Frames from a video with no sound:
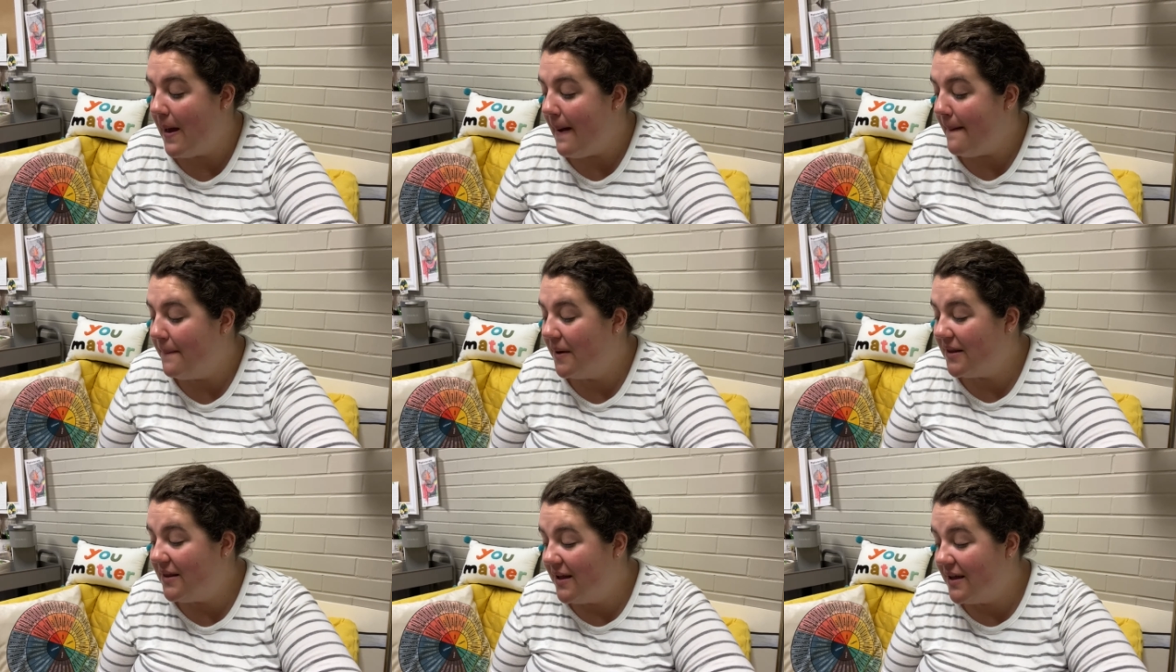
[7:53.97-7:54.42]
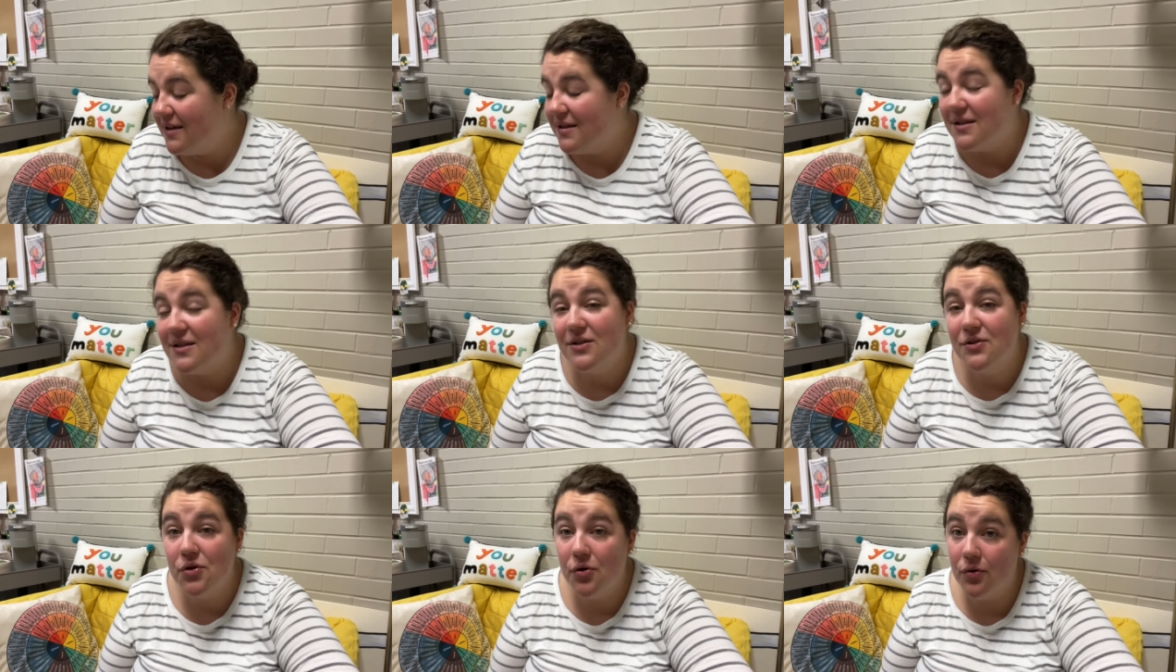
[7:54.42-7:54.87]
But this
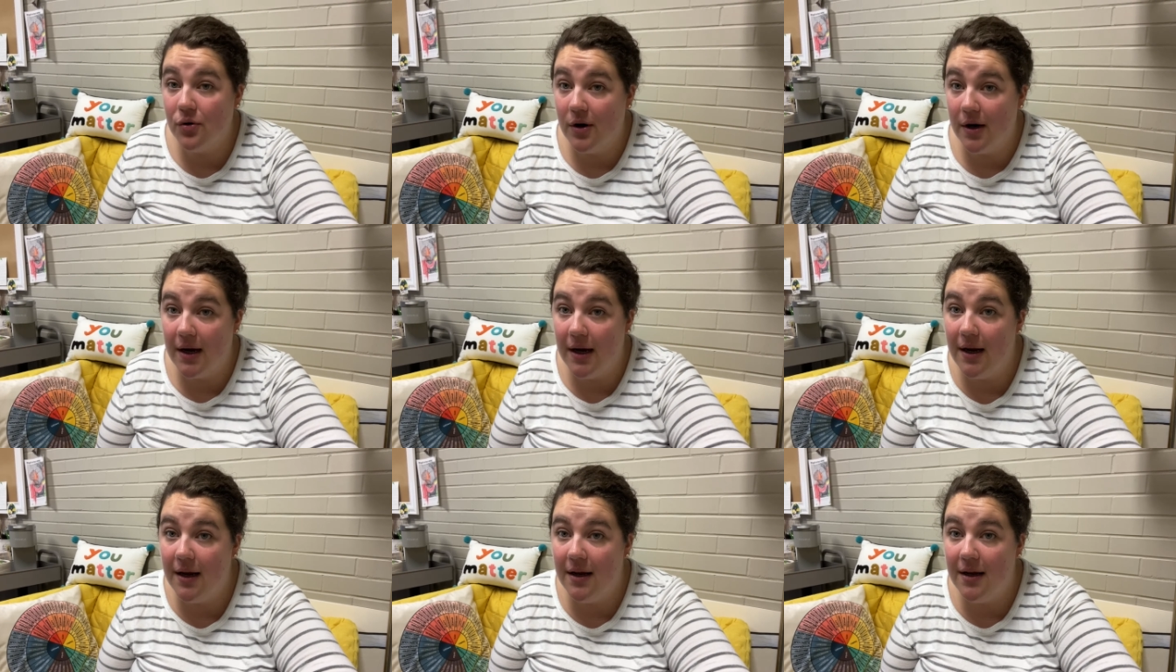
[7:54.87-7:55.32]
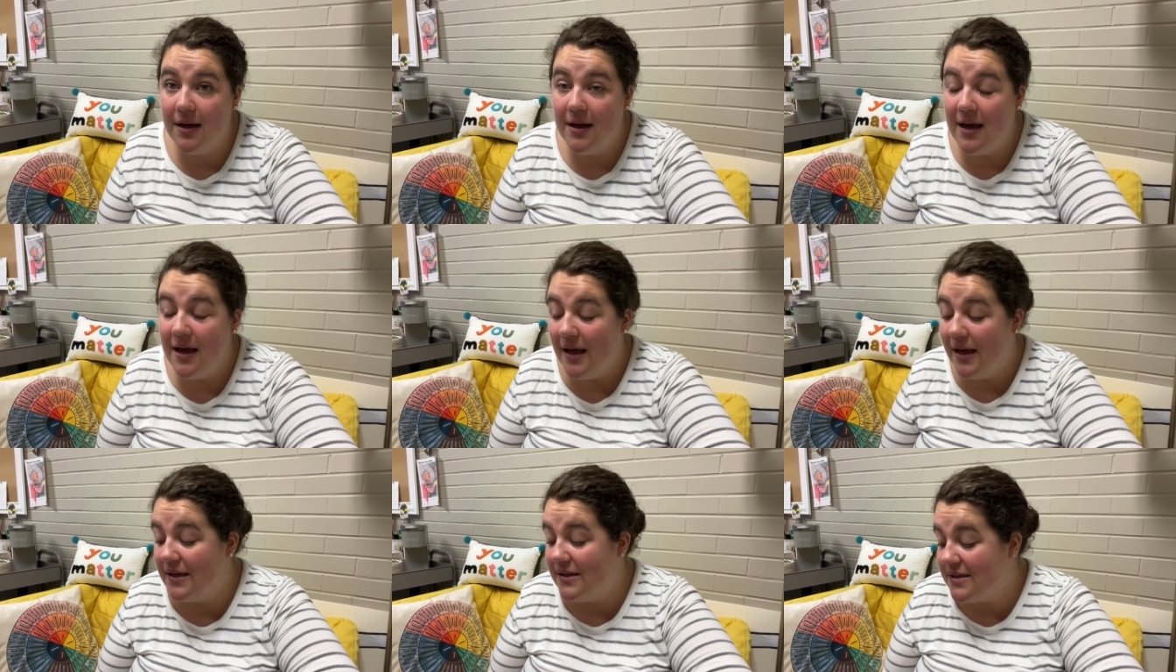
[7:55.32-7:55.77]
story
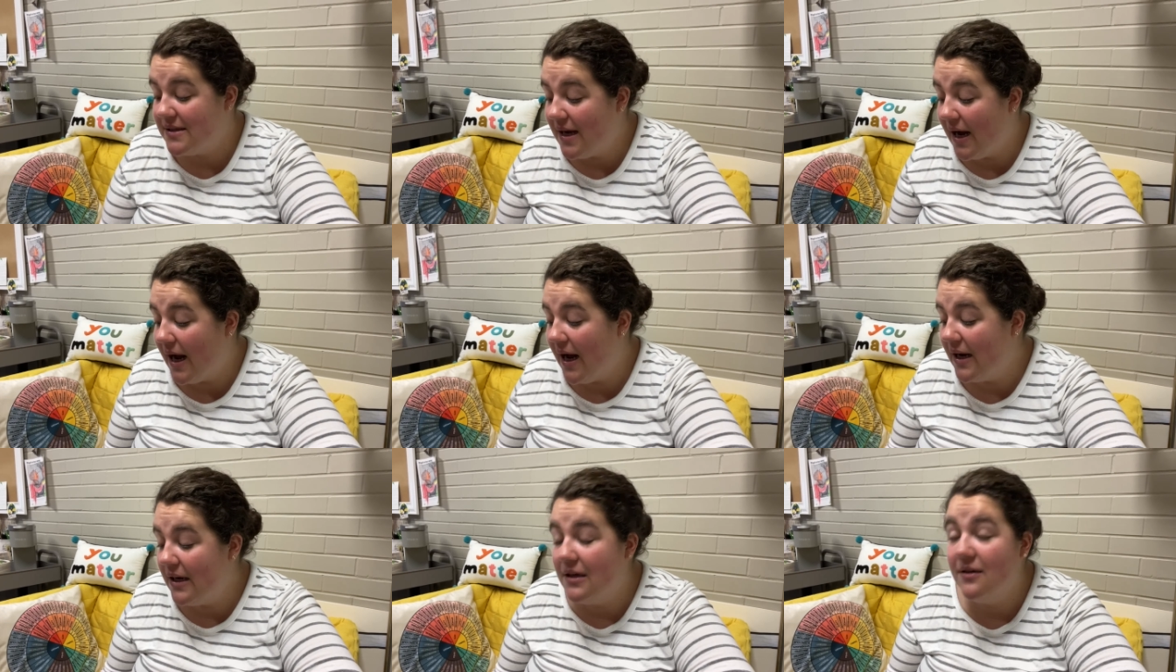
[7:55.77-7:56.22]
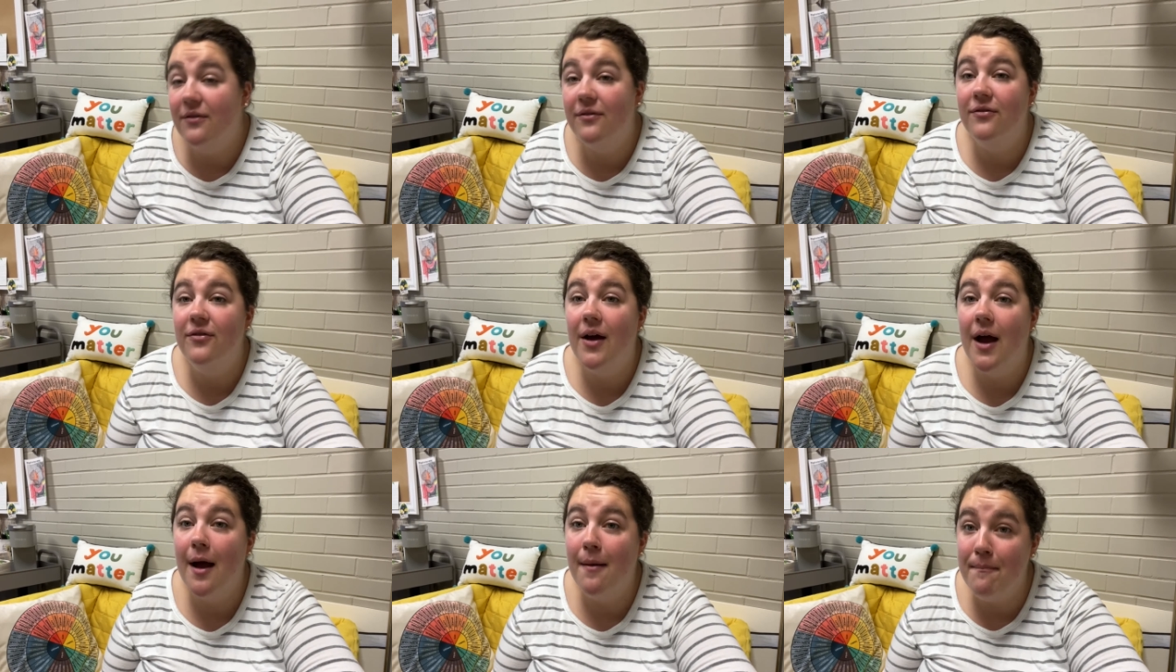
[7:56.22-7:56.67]
is kind
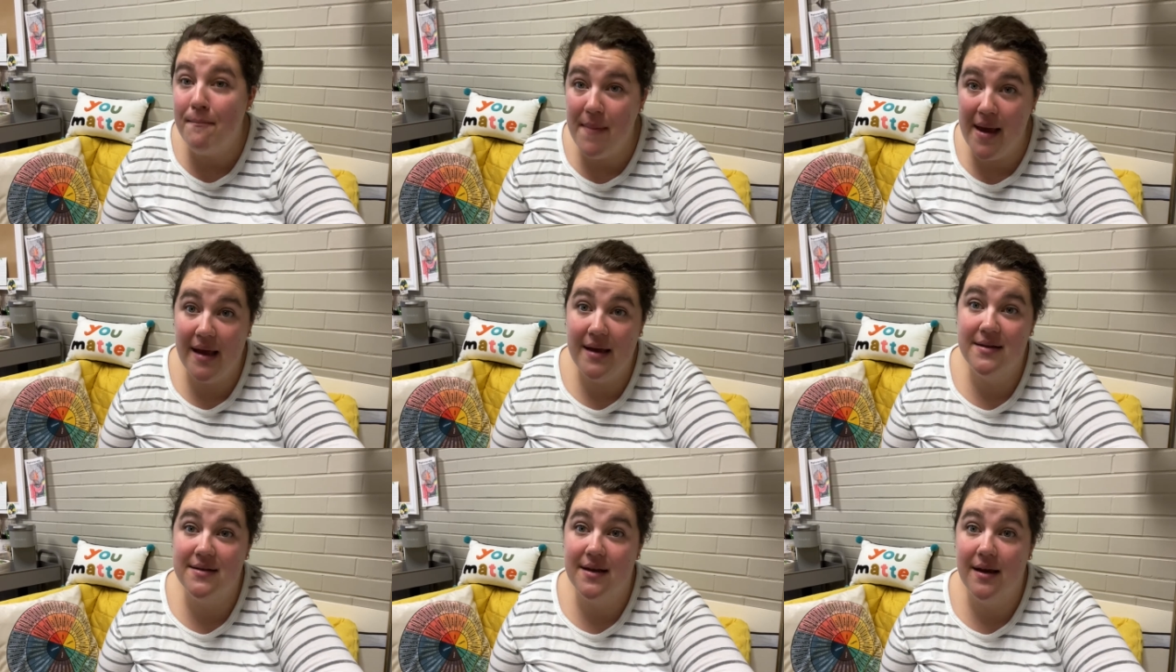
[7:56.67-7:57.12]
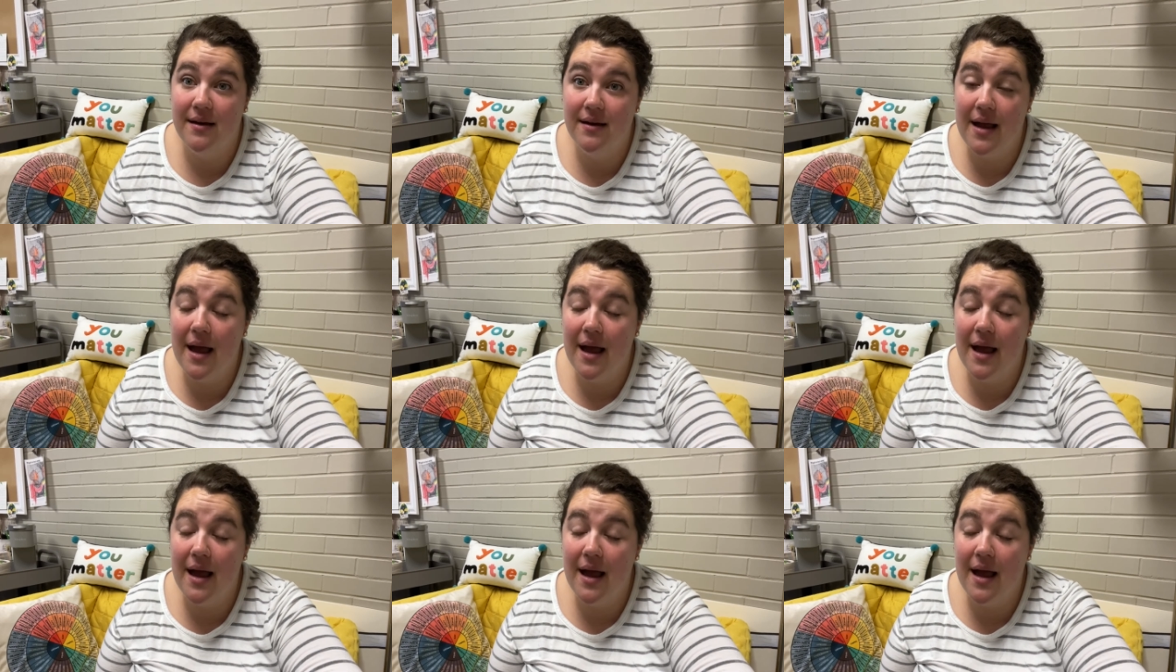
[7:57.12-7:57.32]
of amazing.